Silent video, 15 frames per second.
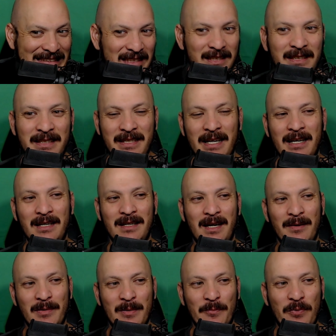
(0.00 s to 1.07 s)
yeah,
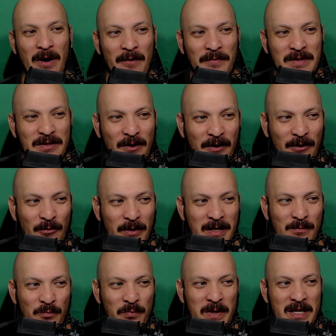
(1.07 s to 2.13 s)
I mean, profits aren't going
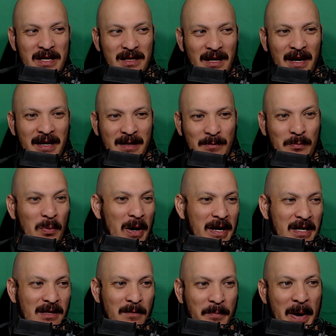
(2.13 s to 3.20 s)
to be like
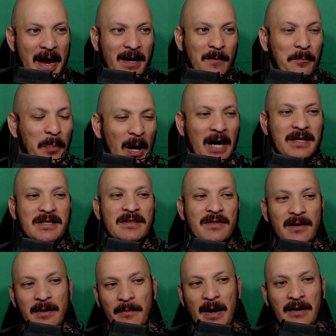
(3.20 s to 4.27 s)
breaking the bank, but
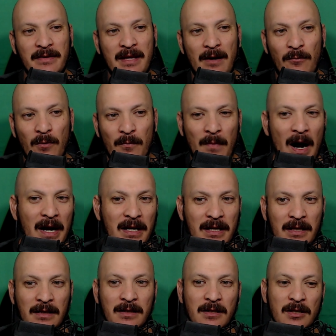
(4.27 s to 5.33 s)
the amount that we're
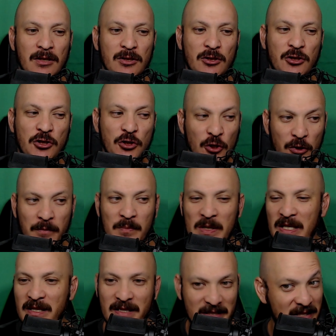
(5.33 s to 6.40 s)
mining should
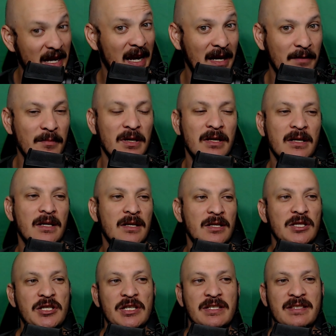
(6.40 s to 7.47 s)
be the same.
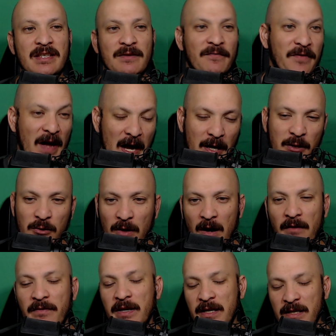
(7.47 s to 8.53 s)
Just the value
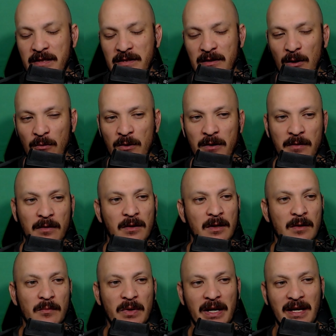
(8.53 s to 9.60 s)
of it is lower.
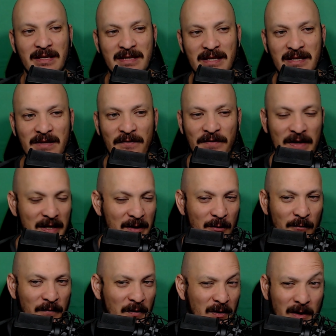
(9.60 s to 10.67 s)
But I guess that's a
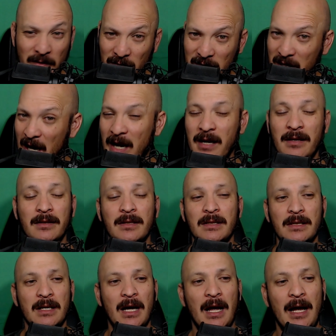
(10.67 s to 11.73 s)
video for another day.
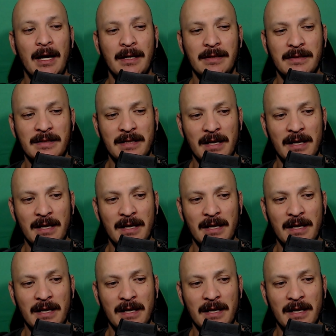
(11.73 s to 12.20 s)
And